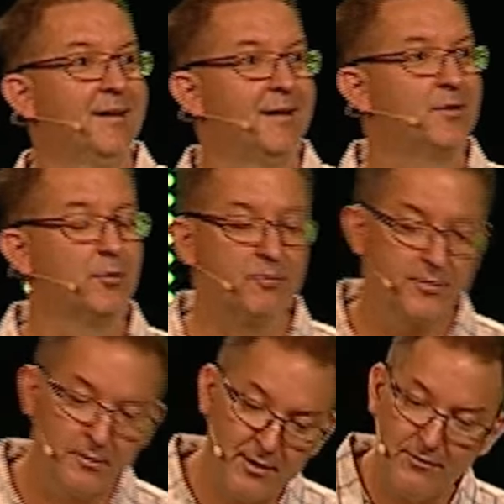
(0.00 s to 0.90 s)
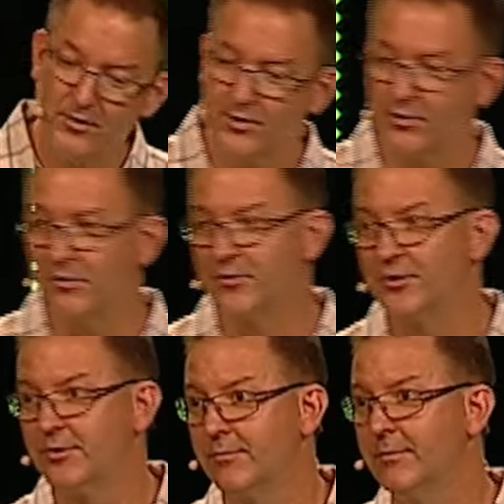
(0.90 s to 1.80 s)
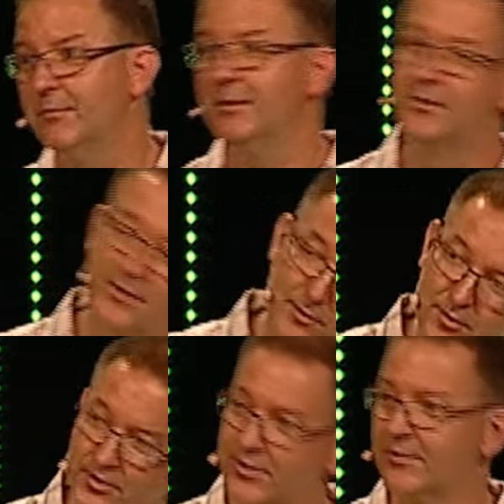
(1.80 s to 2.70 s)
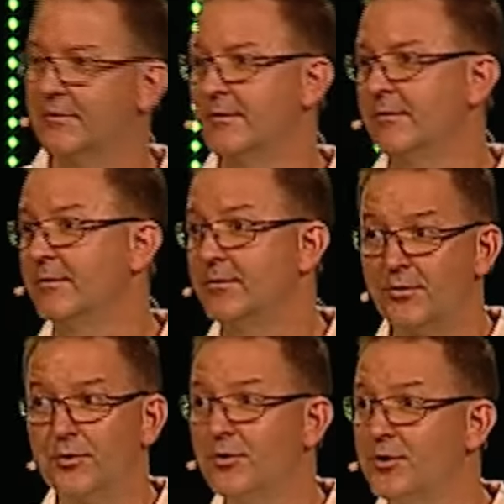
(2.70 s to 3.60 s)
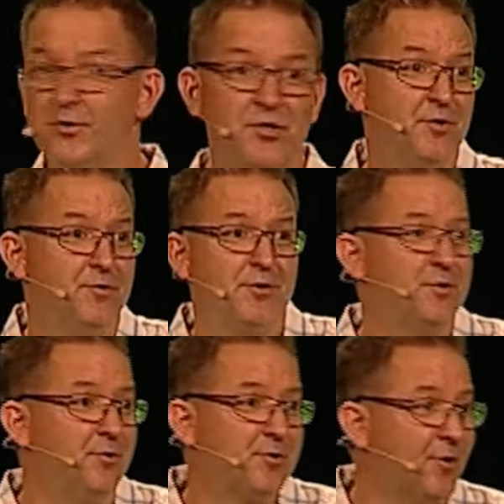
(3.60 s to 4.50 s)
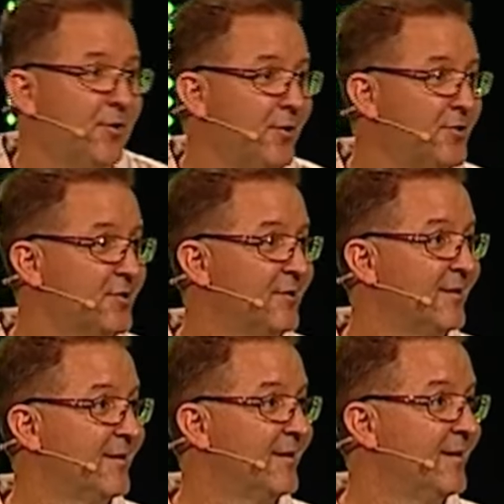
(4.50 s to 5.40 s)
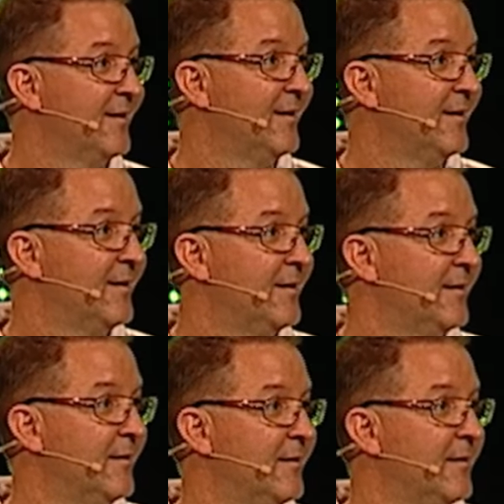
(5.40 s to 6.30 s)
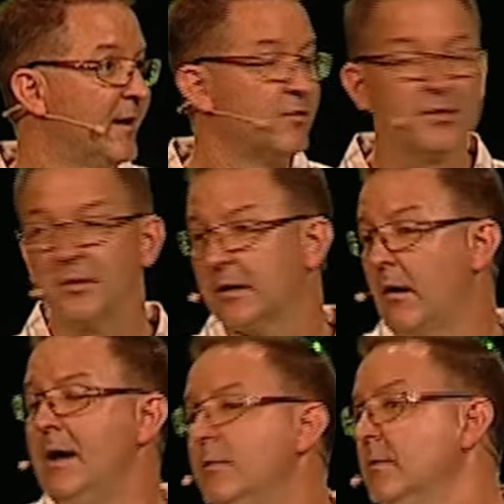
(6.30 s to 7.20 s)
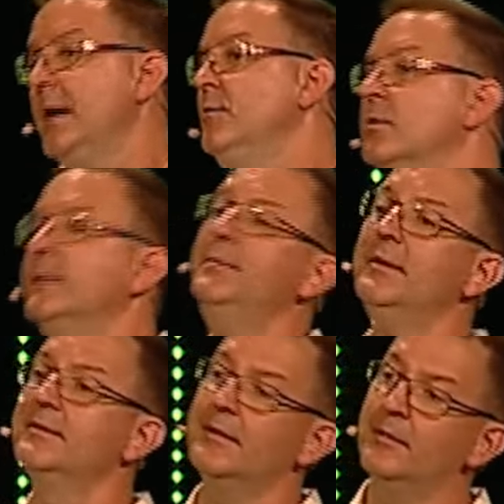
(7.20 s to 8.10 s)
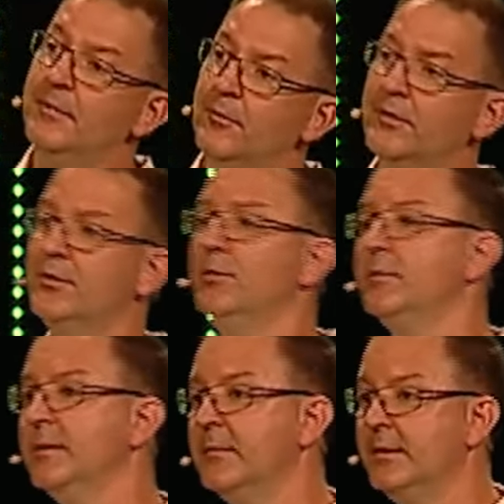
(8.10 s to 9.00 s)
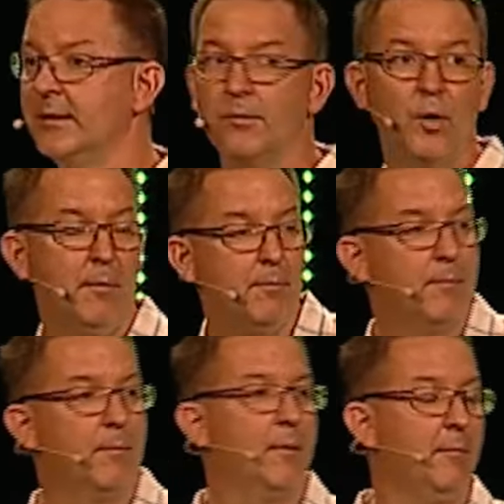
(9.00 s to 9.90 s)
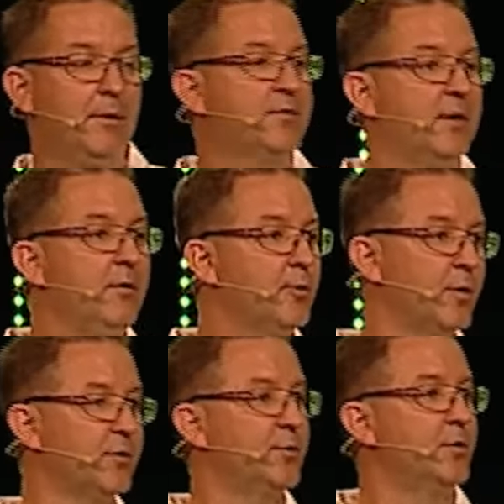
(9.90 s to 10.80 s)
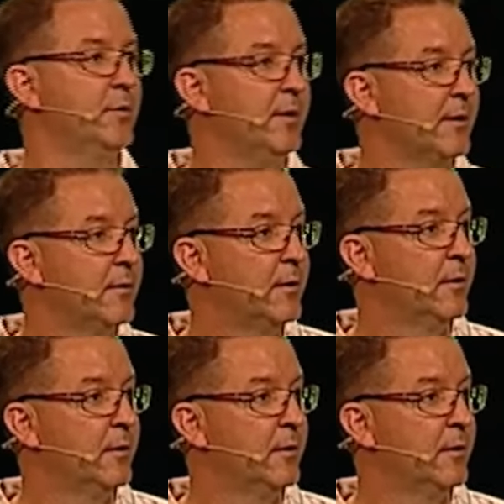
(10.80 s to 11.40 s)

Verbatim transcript: So, so love the church. Be generous to your church. your, it's your church. I know are like, oh, I don't, I don't want anybody telling me what to do with my money. Well, I'm, I'm not telling you what to do with your money.